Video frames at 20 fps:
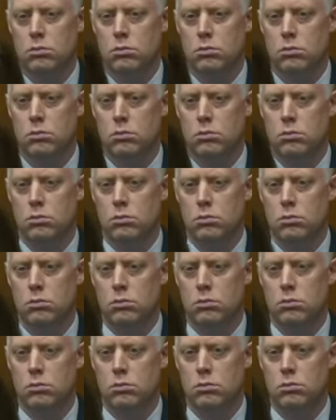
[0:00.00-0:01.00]

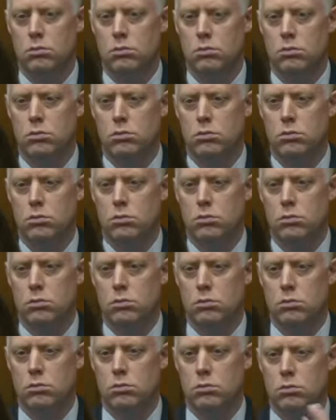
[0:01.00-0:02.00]

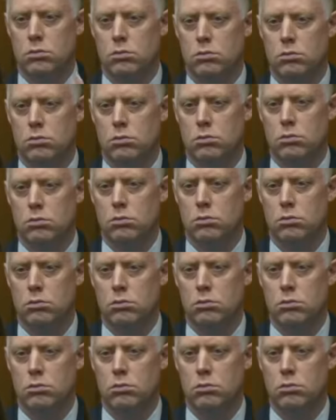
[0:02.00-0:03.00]

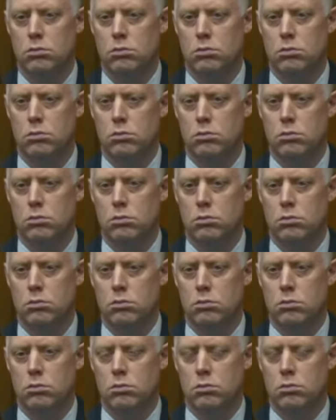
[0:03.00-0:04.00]

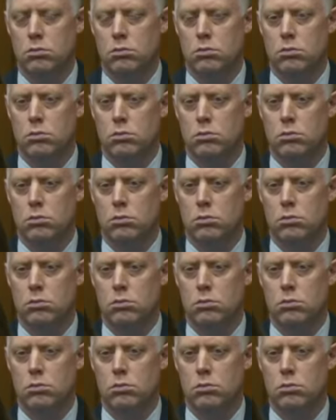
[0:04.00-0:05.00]

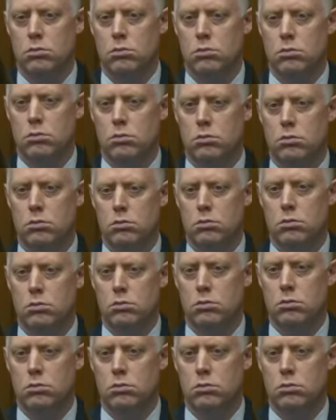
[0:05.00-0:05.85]
(silent)